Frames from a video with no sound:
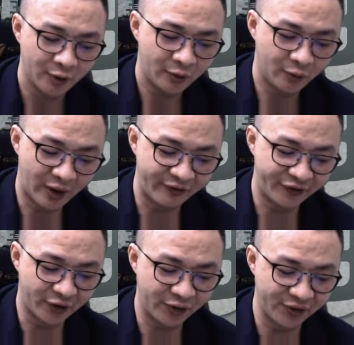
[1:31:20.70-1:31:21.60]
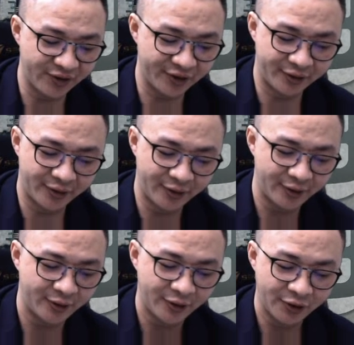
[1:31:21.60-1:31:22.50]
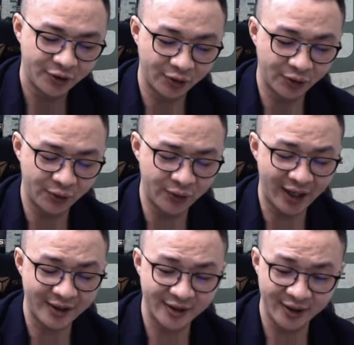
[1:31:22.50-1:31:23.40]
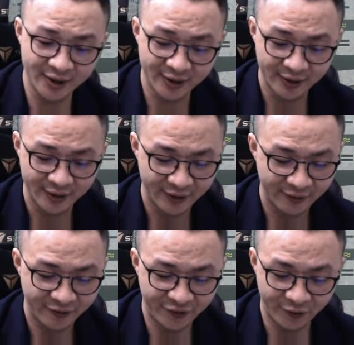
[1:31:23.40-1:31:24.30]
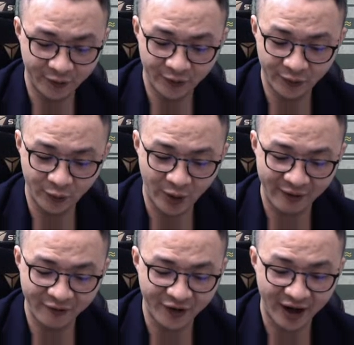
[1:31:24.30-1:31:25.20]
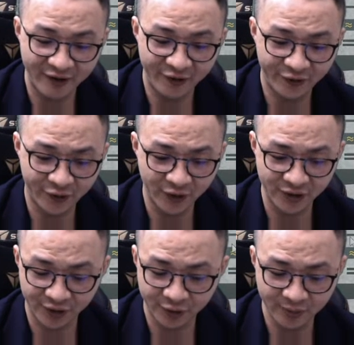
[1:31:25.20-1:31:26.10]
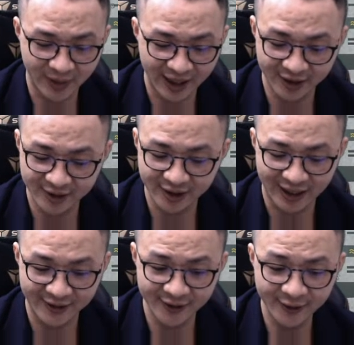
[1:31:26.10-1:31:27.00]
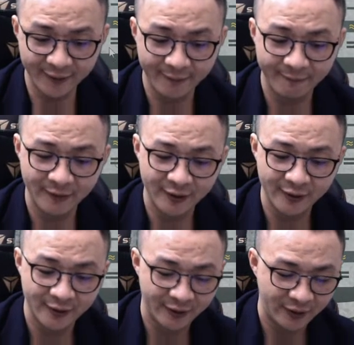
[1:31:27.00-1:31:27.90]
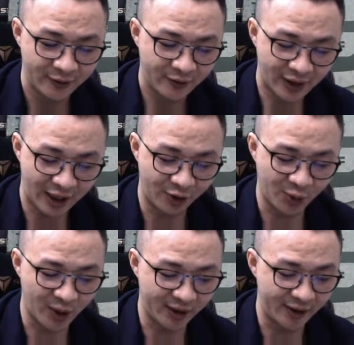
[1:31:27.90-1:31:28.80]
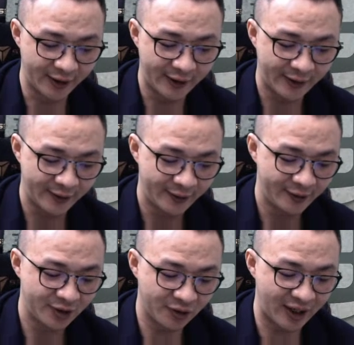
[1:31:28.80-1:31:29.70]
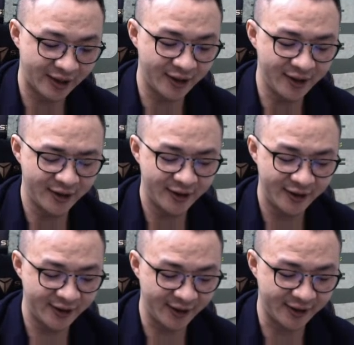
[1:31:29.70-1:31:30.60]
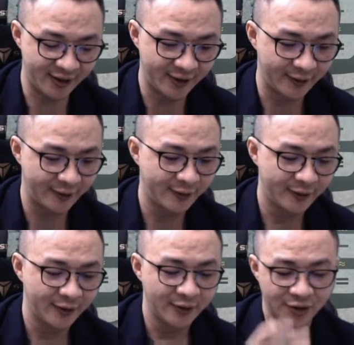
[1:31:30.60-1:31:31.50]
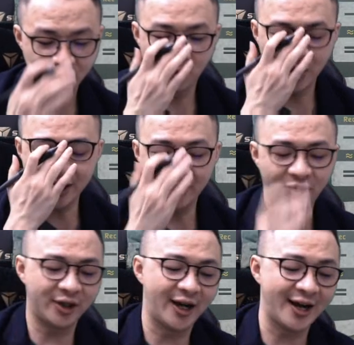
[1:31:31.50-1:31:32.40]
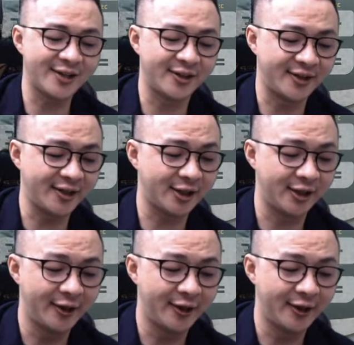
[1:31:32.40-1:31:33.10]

1420. So 2x is 1540 minus the answer 120. So x is 60. So once I got the x is 60,